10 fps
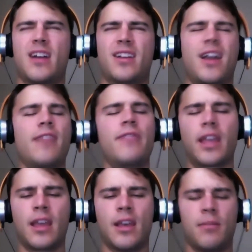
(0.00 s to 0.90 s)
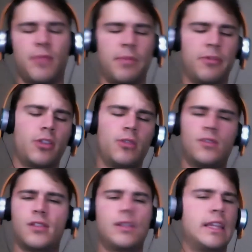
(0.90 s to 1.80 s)
kind of like people use
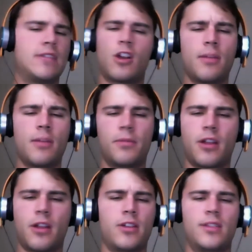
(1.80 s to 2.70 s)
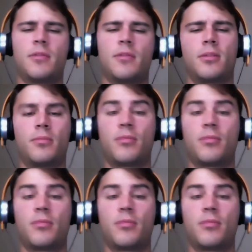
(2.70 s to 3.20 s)
the lean startup or other similar